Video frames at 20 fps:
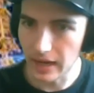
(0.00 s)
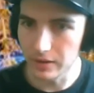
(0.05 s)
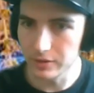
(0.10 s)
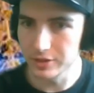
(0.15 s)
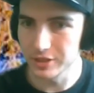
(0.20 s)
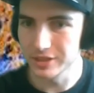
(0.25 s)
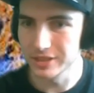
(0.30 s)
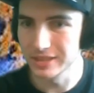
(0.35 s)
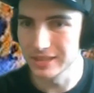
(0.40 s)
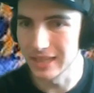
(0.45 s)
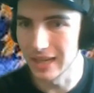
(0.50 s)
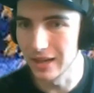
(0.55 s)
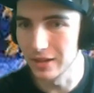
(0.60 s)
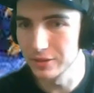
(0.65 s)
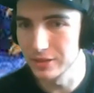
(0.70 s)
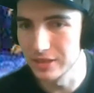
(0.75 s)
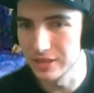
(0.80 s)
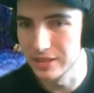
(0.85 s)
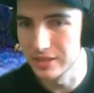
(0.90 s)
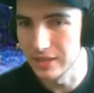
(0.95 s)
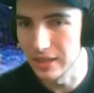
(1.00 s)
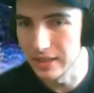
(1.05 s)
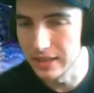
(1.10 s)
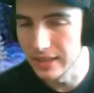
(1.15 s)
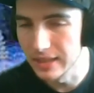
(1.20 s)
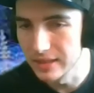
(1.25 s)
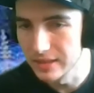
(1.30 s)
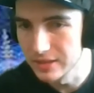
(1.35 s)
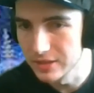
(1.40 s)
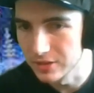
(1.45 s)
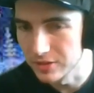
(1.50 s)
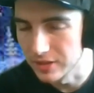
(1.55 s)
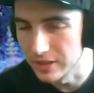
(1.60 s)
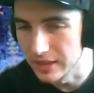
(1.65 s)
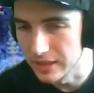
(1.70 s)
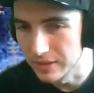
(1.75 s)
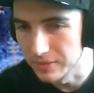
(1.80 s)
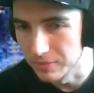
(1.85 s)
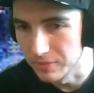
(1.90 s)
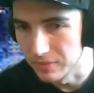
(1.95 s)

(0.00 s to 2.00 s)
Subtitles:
I'll just study history